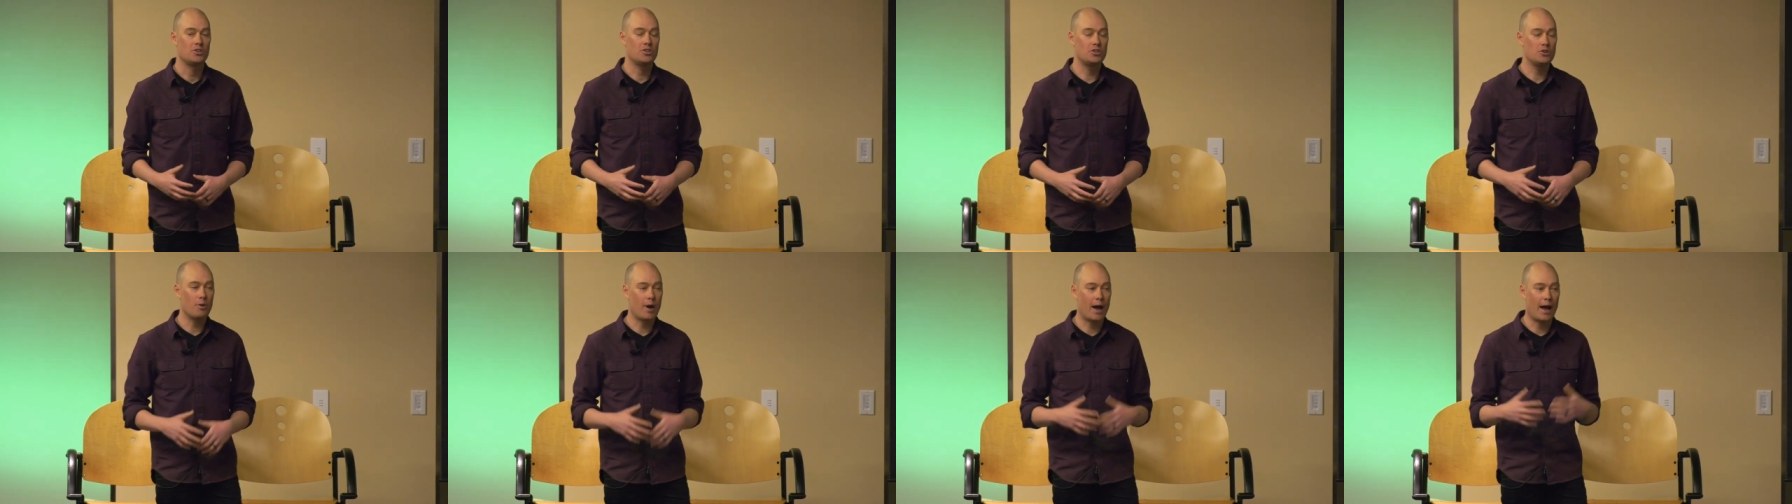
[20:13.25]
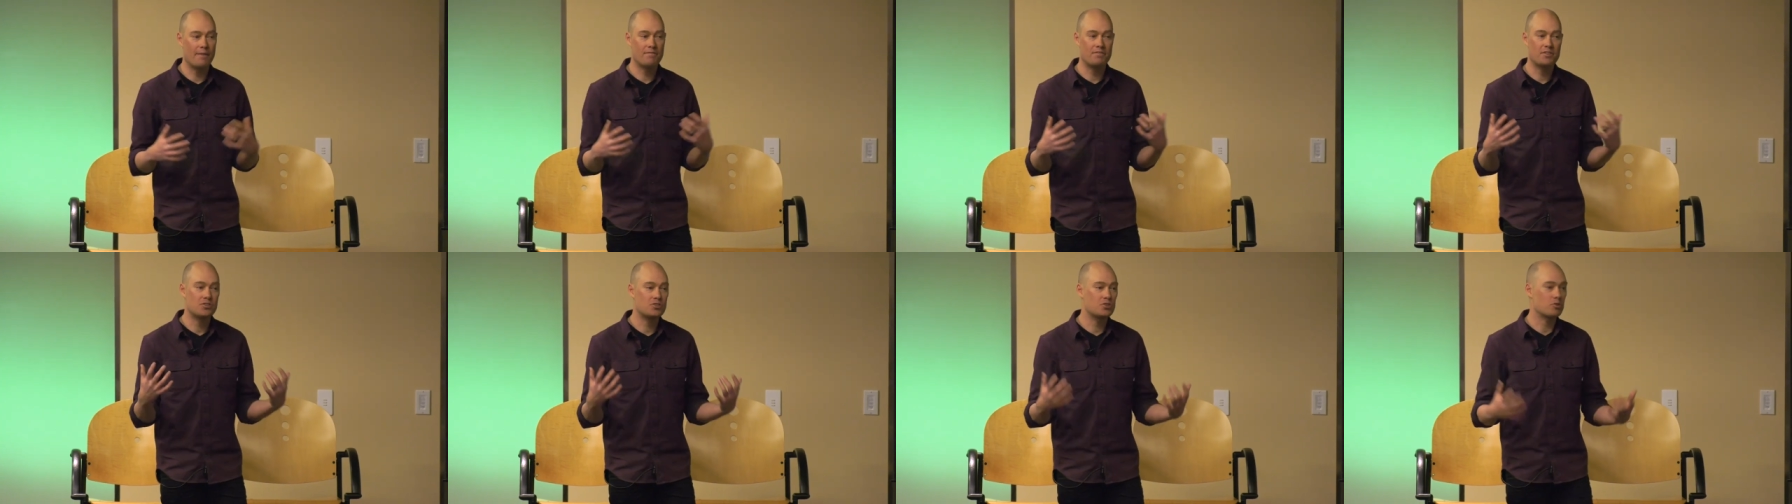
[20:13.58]
You
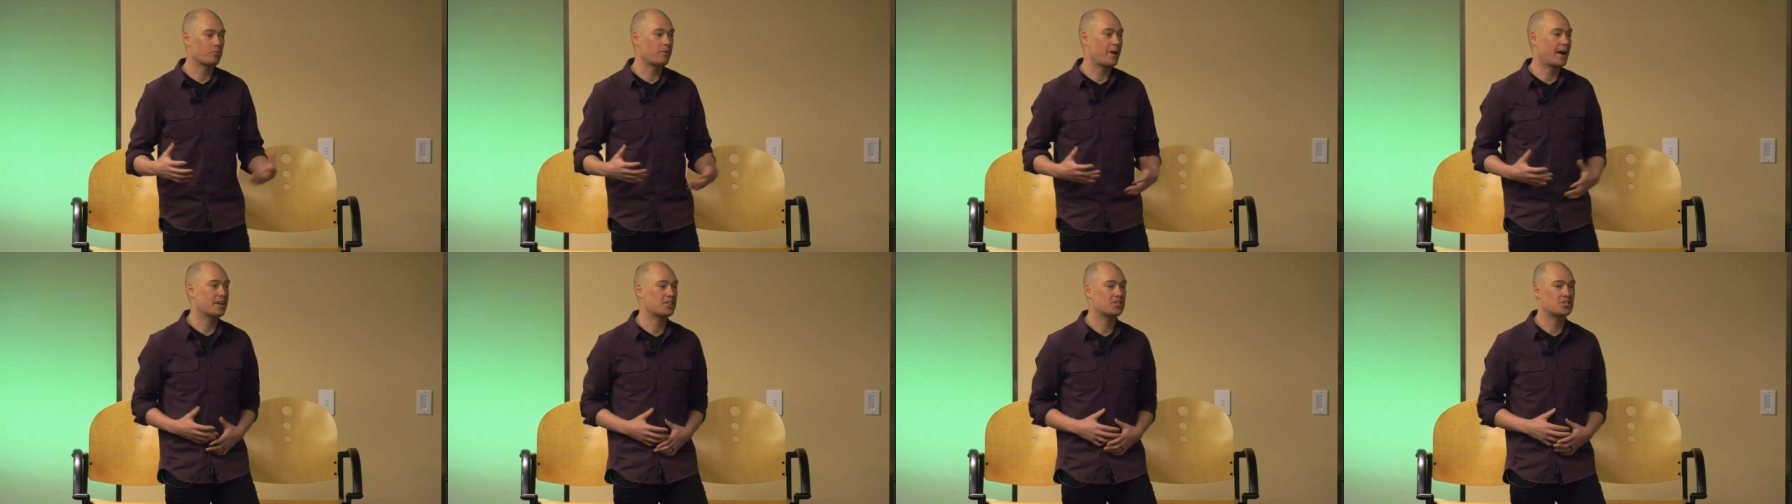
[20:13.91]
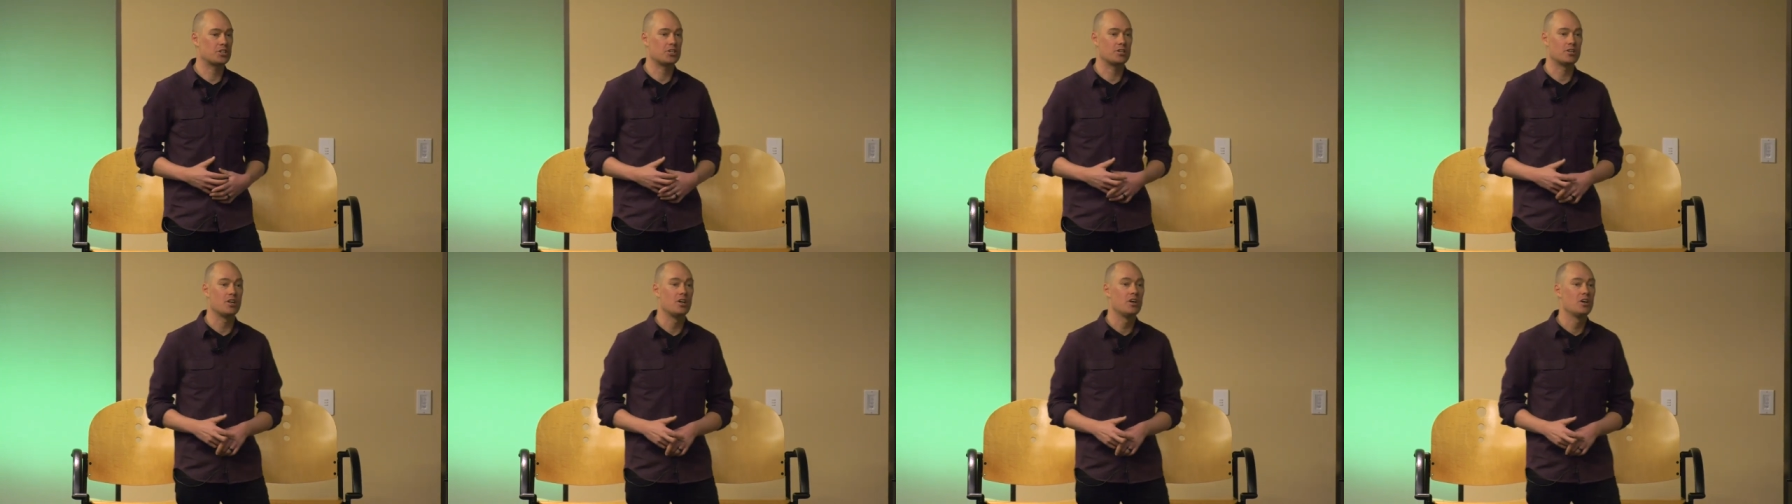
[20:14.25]
have the
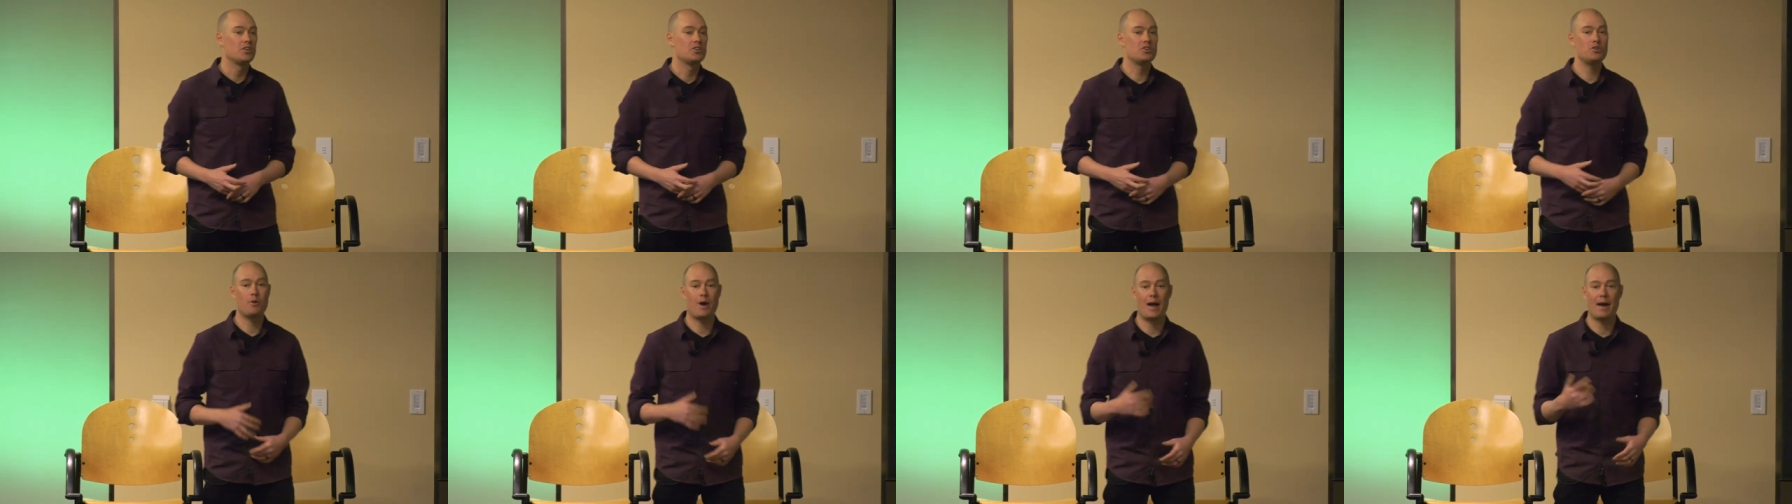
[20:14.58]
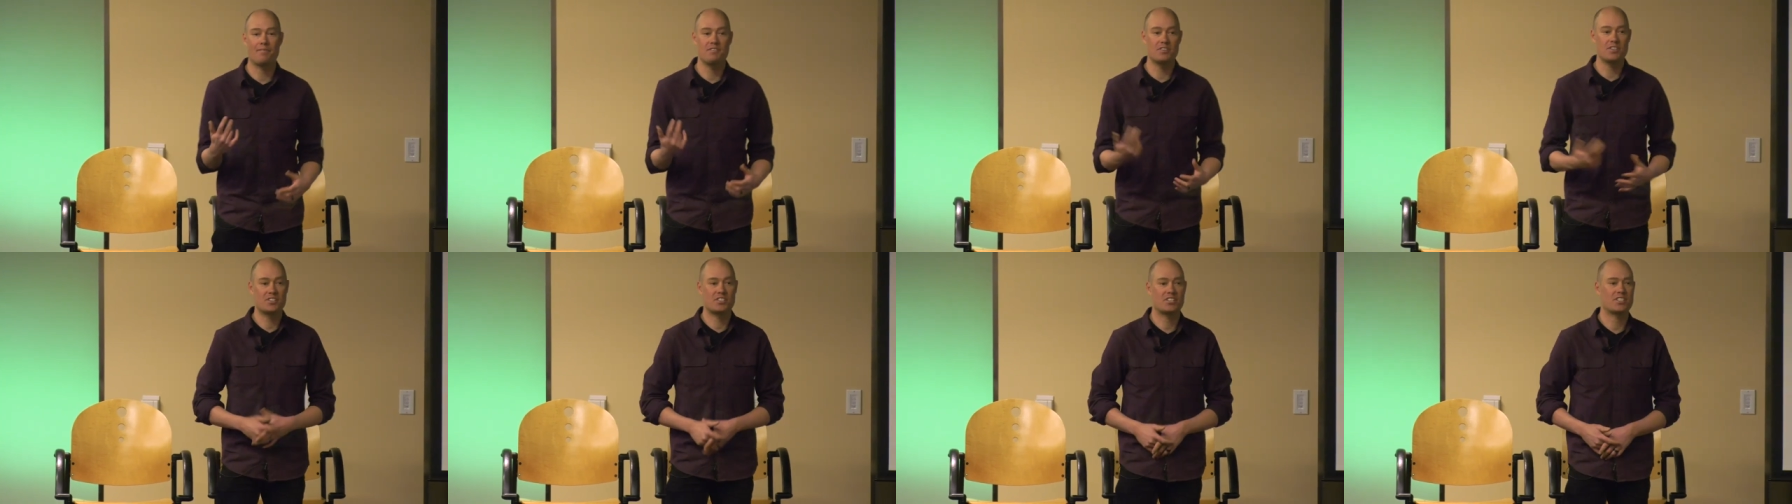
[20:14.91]
direction. You
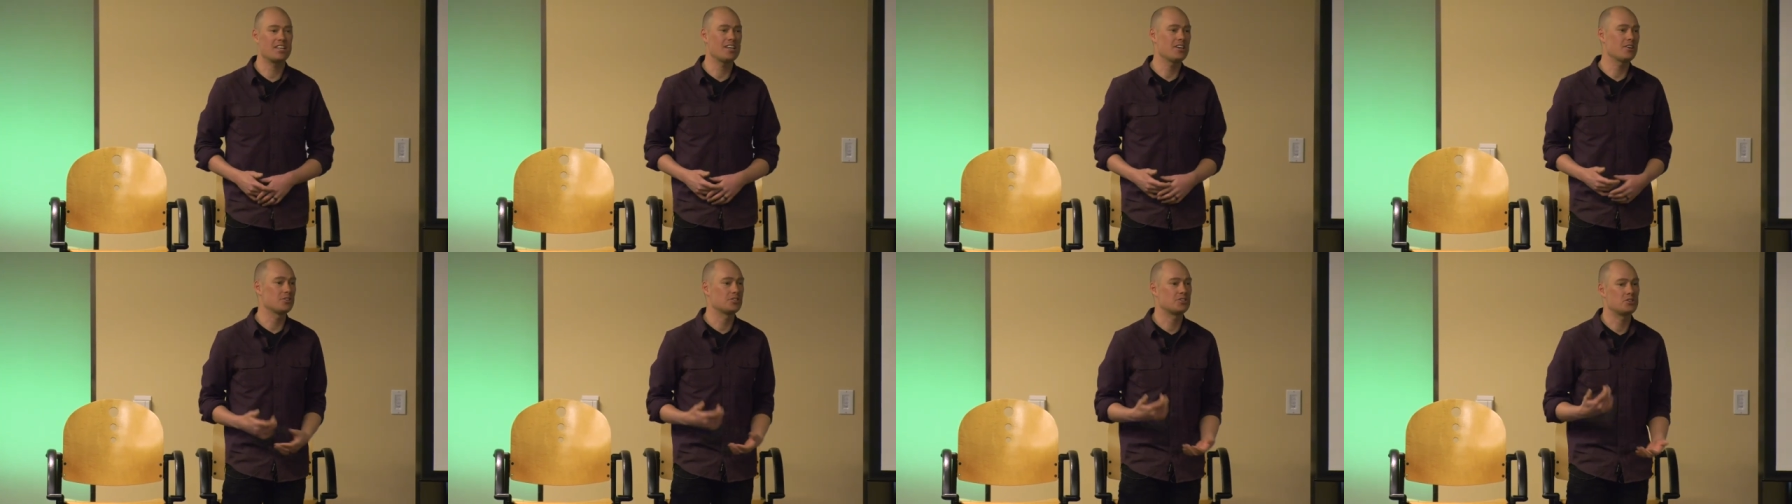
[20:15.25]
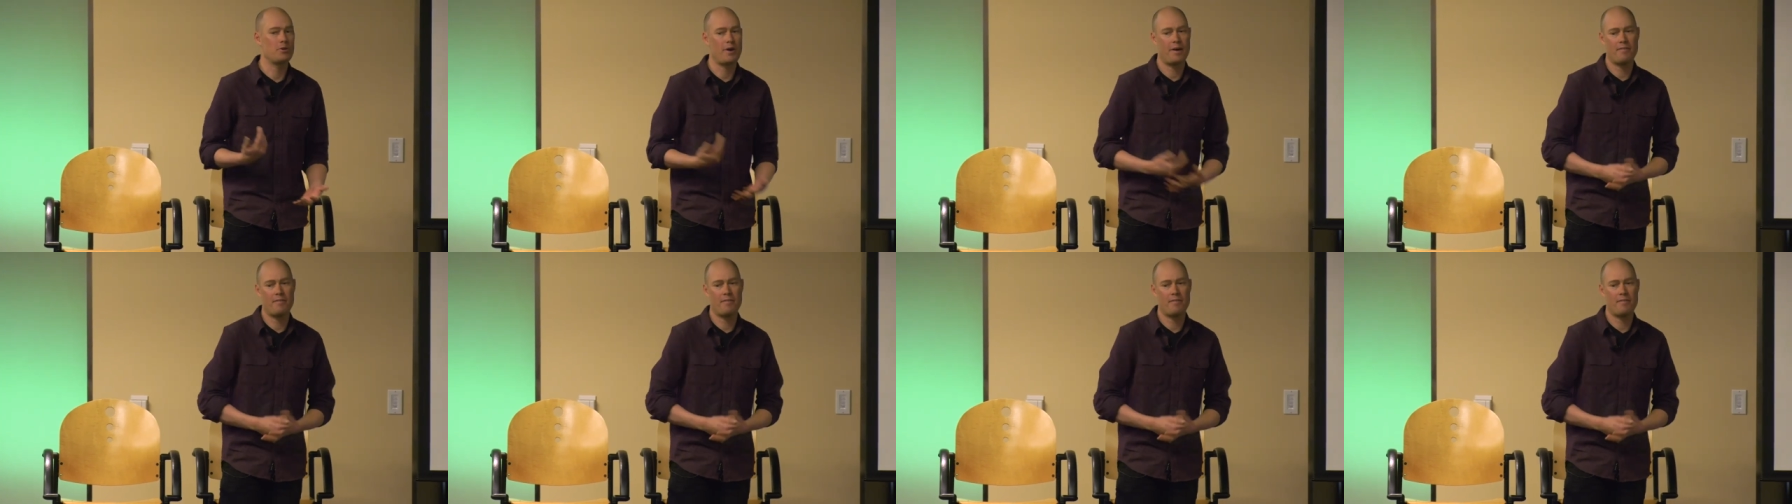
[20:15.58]
have the skills.